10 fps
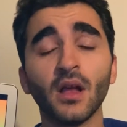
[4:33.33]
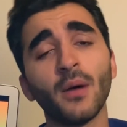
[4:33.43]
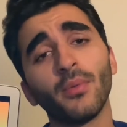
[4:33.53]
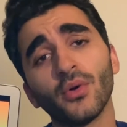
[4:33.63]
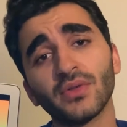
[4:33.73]

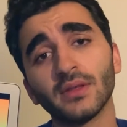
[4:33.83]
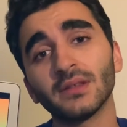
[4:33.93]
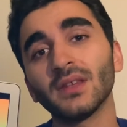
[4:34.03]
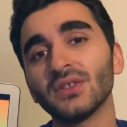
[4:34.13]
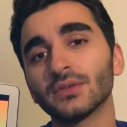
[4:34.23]
Both in the
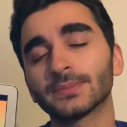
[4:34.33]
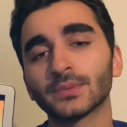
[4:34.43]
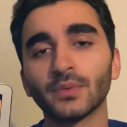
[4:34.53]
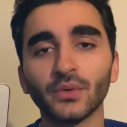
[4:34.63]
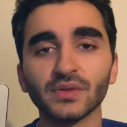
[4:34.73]
national
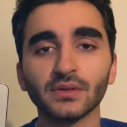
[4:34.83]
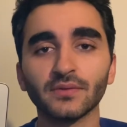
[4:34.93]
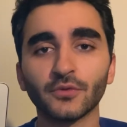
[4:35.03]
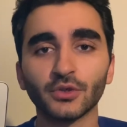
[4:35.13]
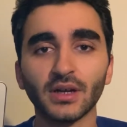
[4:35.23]
proposal
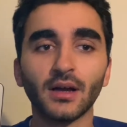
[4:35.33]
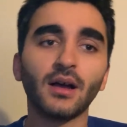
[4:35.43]
for